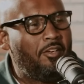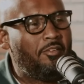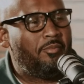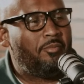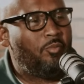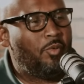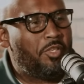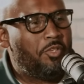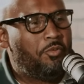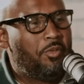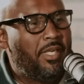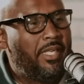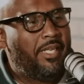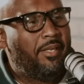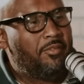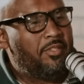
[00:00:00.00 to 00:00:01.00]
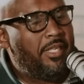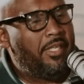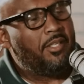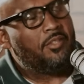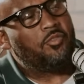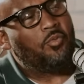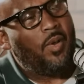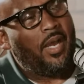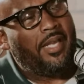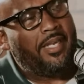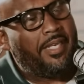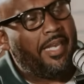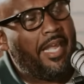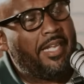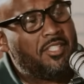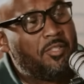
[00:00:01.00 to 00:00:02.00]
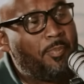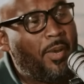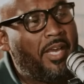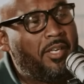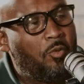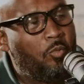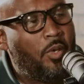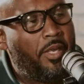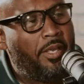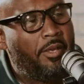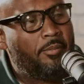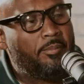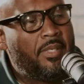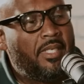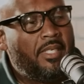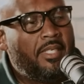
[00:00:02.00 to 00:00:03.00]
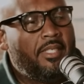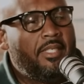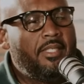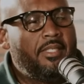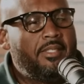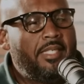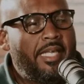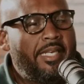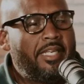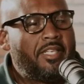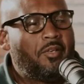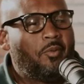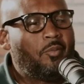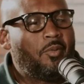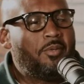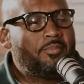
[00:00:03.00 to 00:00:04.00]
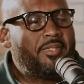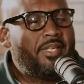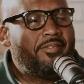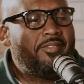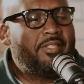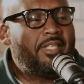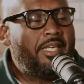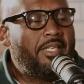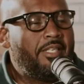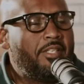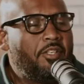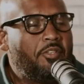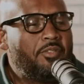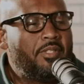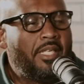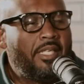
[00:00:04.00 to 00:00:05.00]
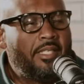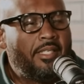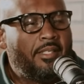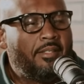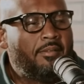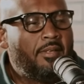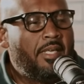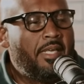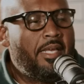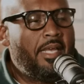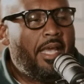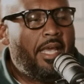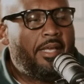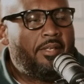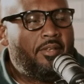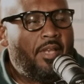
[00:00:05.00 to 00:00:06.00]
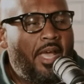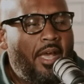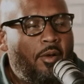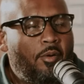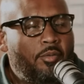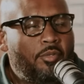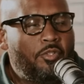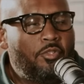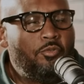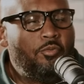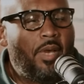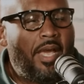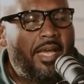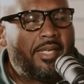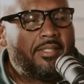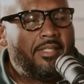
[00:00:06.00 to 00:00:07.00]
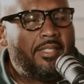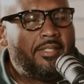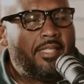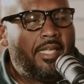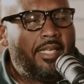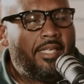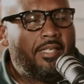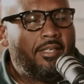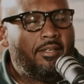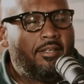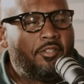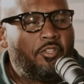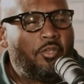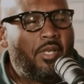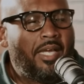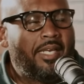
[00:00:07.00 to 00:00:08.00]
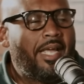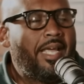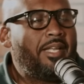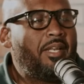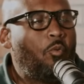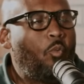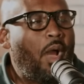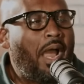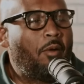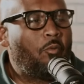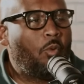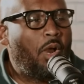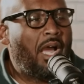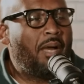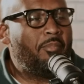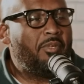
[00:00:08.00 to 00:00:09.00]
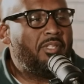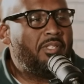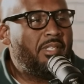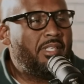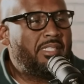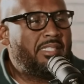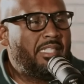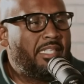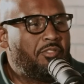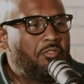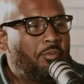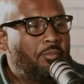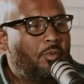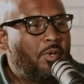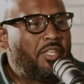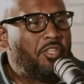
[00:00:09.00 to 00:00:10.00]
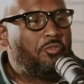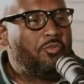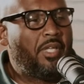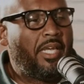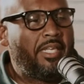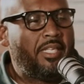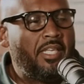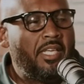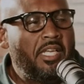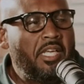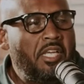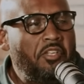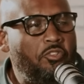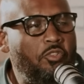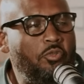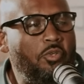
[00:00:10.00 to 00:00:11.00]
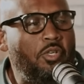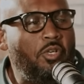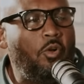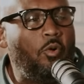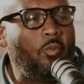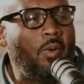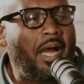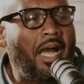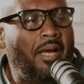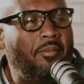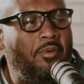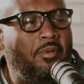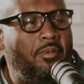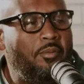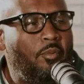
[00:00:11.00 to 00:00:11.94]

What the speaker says: of when you get intertwined in that spider web, that it corrupts everything of your thinking. And now you actually think you kind of had a Robin Hood syndrome, where you think you can go rob